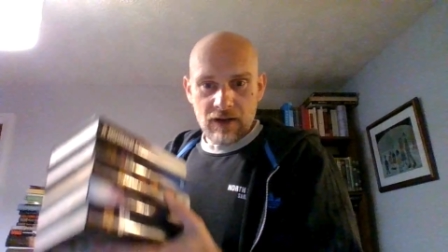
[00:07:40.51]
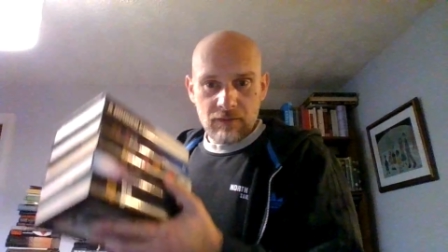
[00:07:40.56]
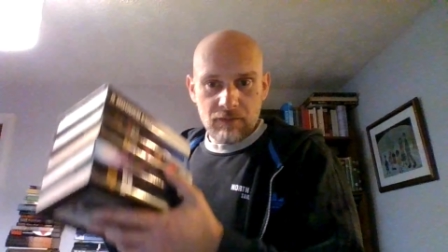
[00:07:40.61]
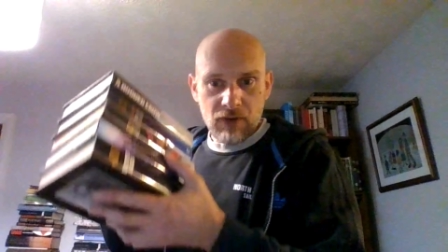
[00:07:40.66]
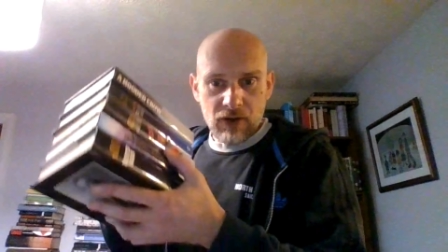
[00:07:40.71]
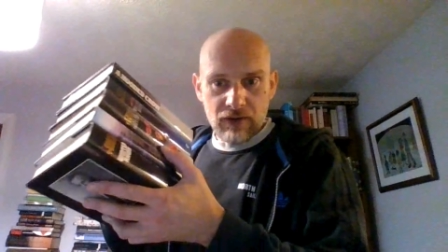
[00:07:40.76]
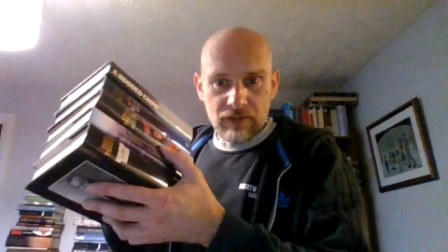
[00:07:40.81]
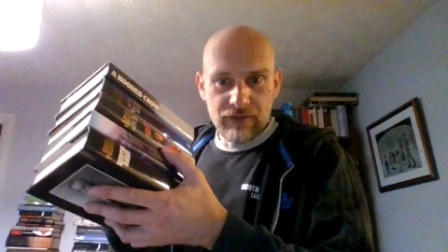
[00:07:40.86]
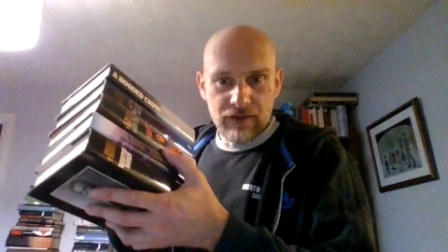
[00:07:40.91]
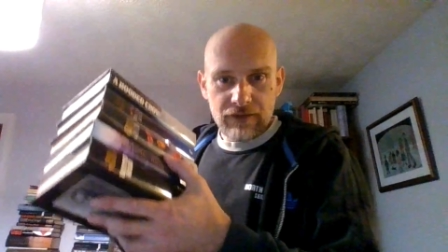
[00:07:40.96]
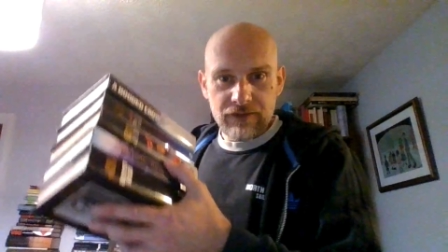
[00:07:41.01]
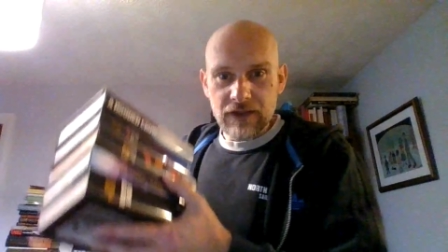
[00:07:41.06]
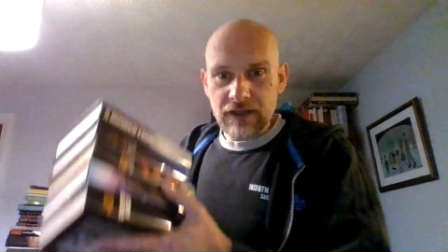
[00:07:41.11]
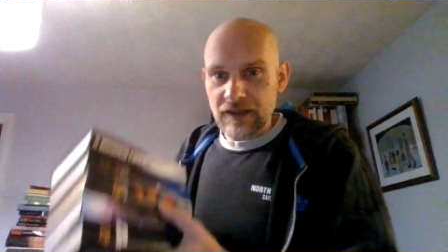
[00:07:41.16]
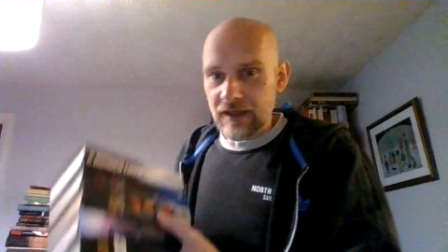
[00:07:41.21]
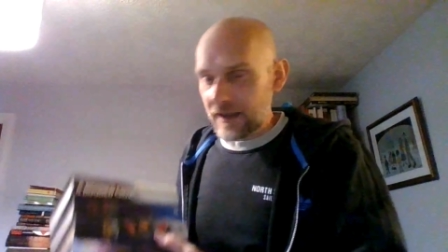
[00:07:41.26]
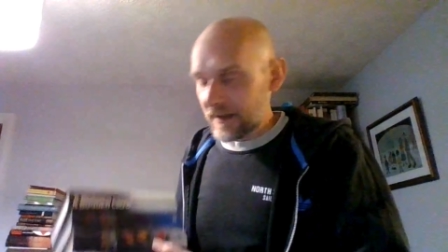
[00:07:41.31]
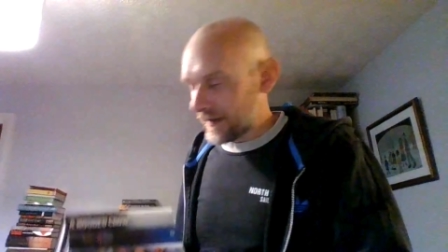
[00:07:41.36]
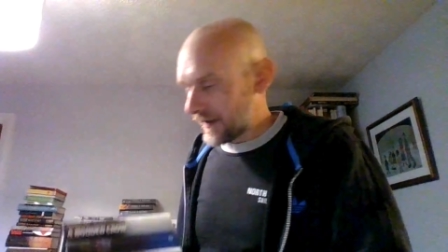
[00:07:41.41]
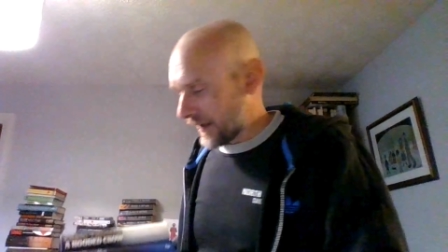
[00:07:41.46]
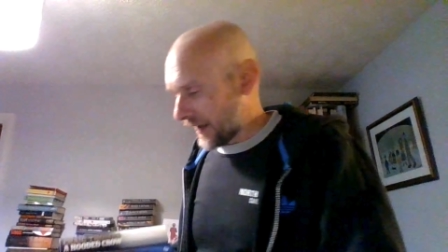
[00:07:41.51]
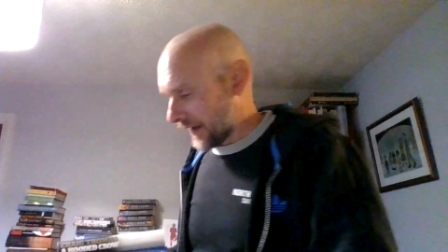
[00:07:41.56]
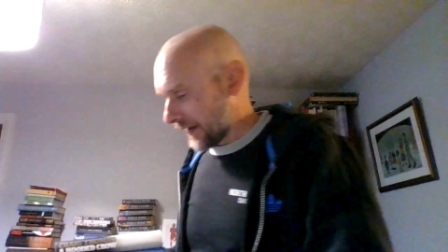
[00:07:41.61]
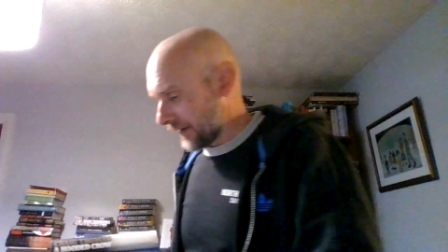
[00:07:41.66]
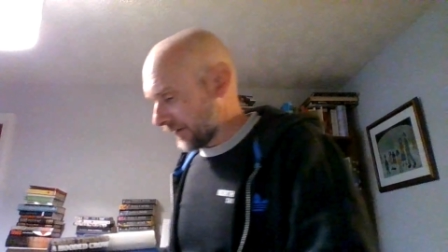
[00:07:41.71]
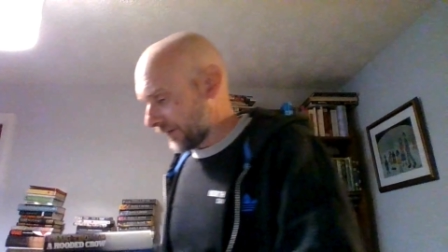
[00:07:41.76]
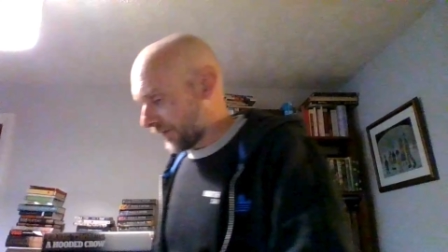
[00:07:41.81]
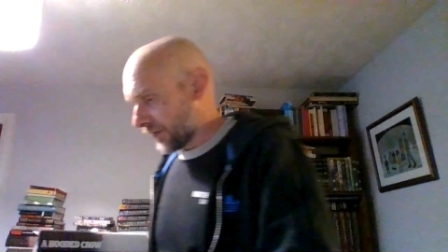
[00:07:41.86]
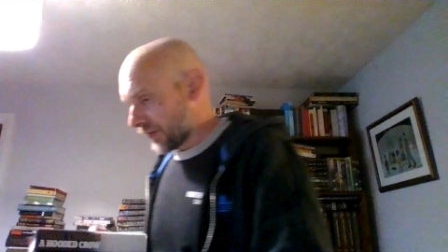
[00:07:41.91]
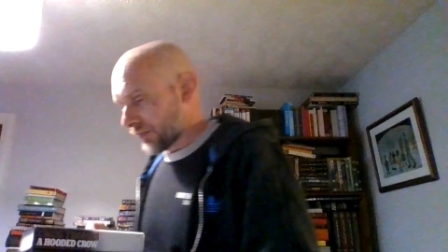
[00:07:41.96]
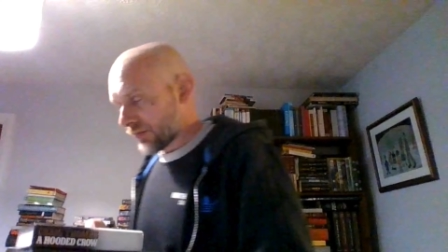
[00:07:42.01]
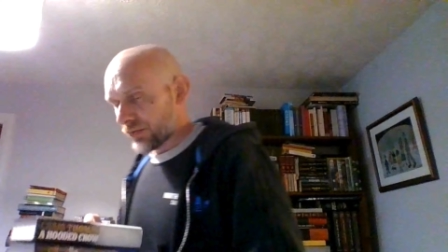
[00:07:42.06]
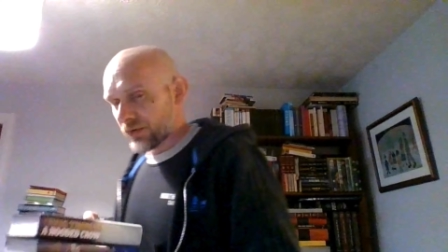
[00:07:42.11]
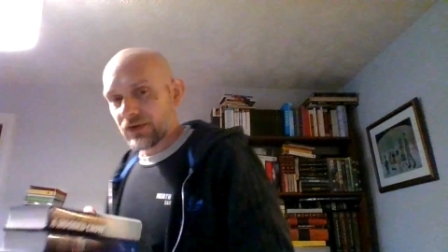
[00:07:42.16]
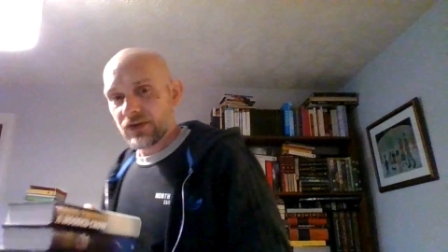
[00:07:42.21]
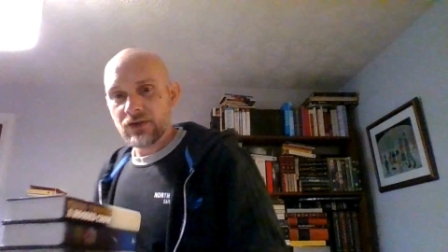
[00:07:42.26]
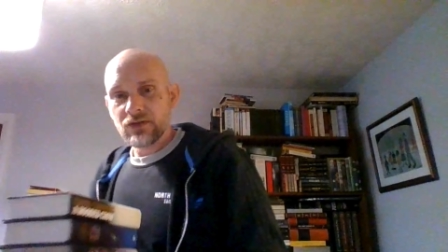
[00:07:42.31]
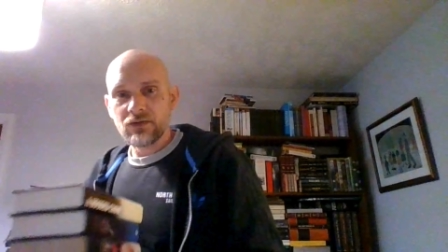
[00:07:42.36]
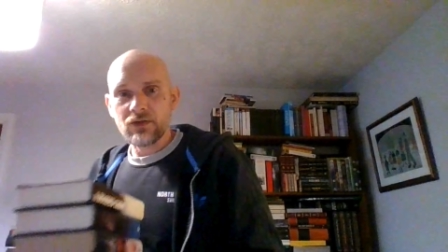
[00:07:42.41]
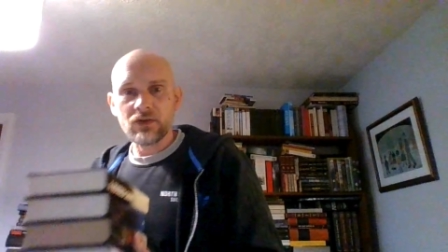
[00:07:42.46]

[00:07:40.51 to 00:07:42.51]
But fifteen ninety nine for those.